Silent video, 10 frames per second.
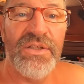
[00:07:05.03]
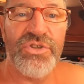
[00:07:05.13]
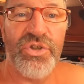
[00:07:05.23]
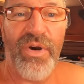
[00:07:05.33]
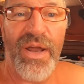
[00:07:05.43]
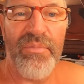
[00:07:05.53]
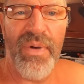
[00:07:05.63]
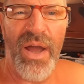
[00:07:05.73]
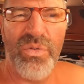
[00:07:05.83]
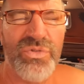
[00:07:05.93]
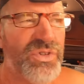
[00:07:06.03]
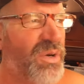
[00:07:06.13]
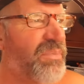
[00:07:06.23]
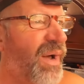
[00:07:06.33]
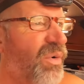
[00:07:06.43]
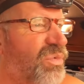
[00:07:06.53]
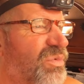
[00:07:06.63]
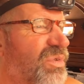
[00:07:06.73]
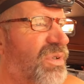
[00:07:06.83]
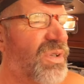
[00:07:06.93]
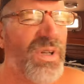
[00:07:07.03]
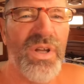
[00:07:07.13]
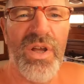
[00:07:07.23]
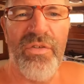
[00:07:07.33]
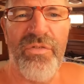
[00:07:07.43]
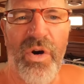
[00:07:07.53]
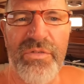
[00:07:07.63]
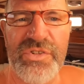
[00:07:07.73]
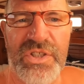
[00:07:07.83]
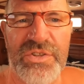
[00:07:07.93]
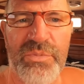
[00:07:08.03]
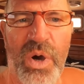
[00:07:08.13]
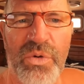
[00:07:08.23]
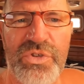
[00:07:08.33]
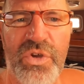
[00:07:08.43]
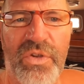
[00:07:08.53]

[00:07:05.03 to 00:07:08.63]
to Grand Mal, so about five or six miles.